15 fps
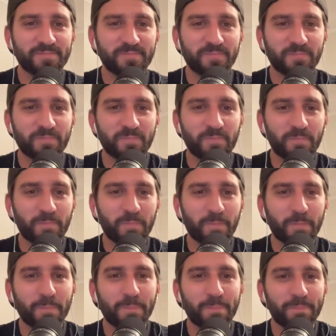
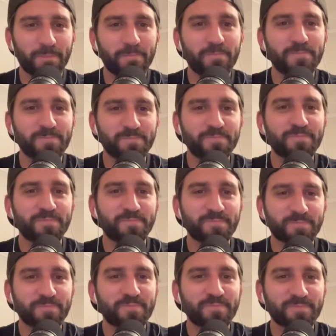
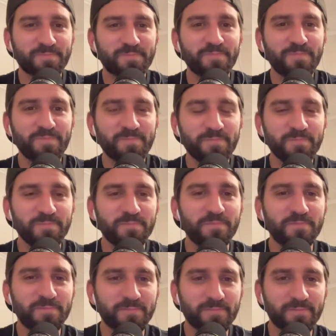
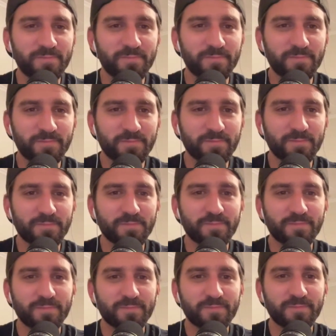
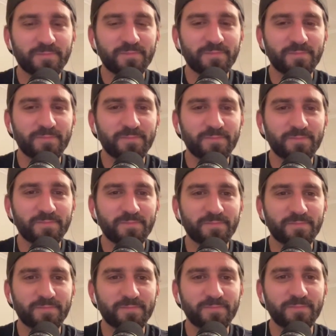
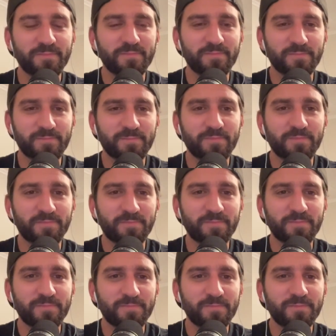
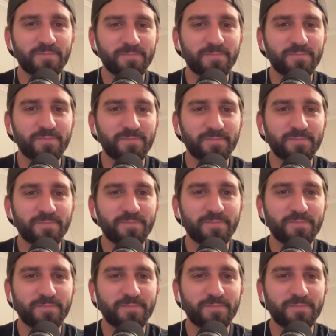[no speech]